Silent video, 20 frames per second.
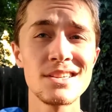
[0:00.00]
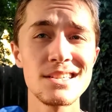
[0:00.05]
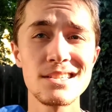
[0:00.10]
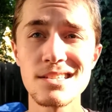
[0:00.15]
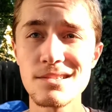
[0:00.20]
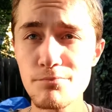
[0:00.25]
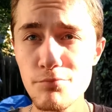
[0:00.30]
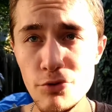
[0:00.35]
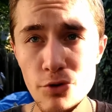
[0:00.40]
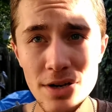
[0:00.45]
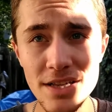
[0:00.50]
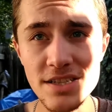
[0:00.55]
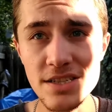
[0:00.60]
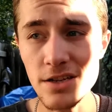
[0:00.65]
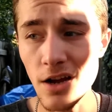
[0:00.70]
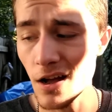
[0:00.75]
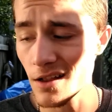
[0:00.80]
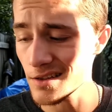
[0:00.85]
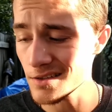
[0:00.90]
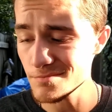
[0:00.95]
it's pretty
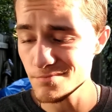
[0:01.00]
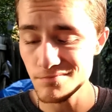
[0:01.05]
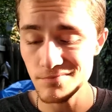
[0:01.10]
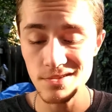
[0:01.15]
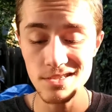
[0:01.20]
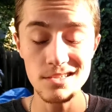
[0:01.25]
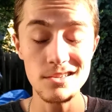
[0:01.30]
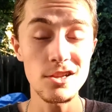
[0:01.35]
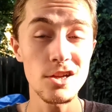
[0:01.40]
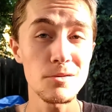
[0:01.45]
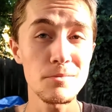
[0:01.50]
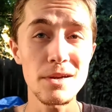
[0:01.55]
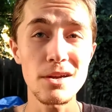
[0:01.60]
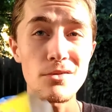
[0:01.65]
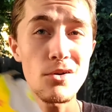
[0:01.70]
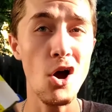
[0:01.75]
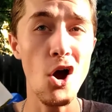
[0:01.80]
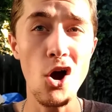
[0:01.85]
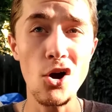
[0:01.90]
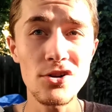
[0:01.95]
solid. It's a little bit
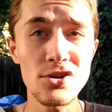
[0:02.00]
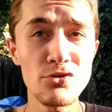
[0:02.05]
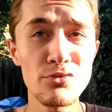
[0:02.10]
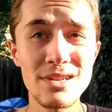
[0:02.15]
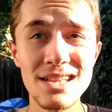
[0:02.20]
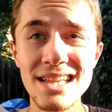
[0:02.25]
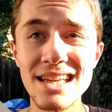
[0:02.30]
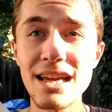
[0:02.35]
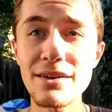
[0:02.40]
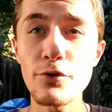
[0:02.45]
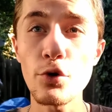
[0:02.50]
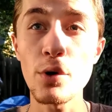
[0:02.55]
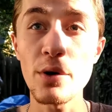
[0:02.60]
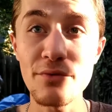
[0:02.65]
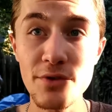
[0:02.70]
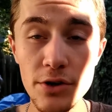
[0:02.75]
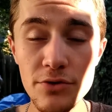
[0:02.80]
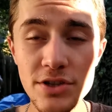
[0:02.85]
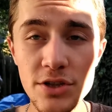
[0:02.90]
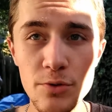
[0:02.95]
hard to really give a
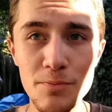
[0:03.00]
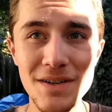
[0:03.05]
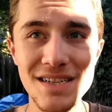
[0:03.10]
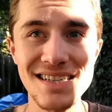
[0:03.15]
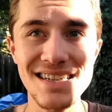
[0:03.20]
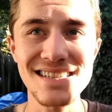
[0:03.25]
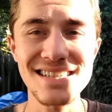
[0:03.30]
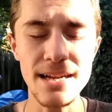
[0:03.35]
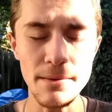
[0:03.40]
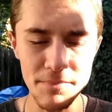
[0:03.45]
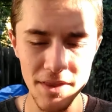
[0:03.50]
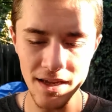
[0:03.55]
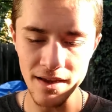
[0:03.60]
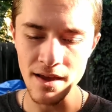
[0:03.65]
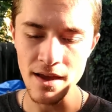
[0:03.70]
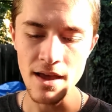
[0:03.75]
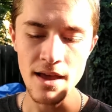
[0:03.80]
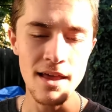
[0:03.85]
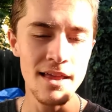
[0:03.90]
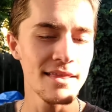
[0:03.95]
review to because it's something
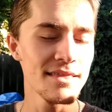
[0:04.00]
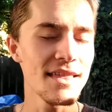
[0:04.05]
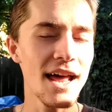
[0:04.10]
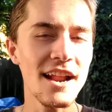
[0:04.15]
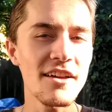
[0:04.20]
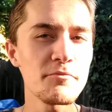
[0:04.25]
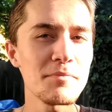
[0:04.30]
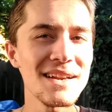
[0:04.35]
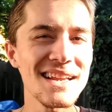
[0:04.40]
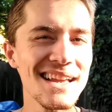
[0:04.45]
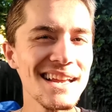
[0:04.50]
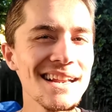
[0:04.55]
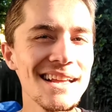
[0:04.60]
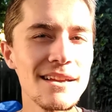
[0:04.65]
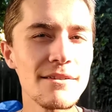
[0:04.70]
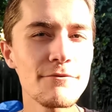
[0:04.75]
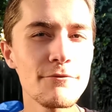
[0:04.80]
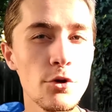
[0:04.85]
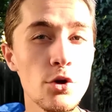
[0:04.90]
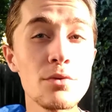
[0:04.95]
that I've been
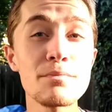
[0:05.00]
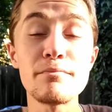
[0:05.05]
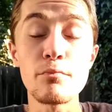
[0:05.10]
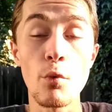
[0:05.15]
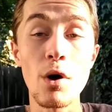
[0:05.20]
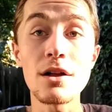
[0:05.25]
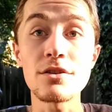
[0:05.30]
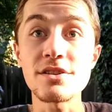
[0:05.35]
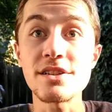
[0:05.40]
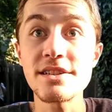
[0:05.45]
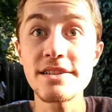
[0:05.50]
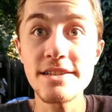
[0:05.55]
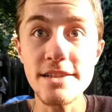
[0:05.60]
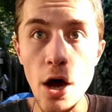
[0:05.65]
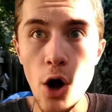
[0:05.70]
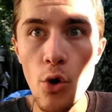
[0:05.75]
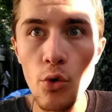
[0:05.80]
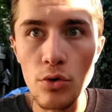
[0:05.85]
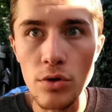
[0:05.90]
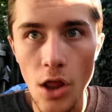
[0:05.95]
eating for, well,
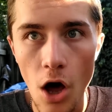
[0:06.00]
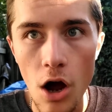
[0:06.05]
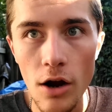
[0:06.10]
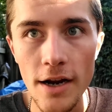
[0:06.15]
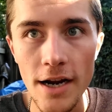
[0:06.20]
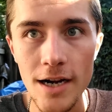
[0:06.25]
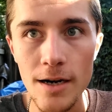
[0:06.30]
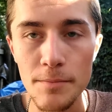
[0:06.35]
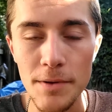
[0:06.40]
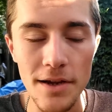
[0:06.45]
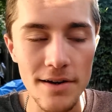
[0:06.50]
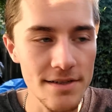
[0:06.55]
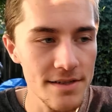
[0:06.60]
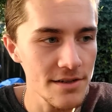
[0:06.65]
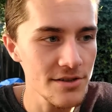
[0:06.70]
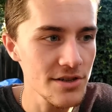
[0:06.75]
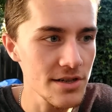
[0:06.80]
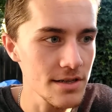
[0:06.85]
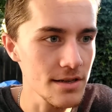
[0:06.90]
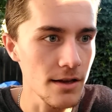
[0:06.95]
so long, I gotta be honest,
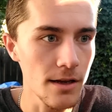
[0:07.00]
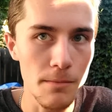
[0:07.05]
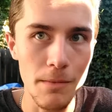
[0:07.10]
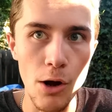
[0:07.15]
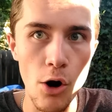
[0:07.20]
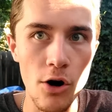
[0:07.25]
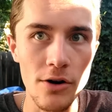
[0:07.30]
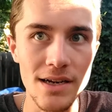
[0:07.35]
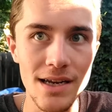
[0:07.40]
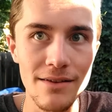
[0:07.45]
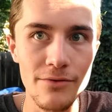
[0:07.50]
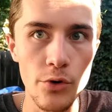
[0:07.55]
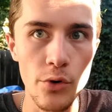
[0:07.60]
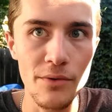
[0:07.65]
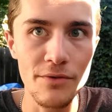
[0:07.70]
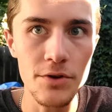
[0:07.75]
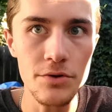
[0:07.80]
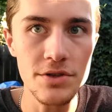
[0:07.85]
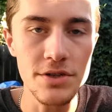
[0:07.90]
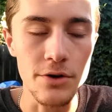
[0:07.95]
so it's just a little bit hard to give a
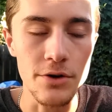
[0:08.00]
review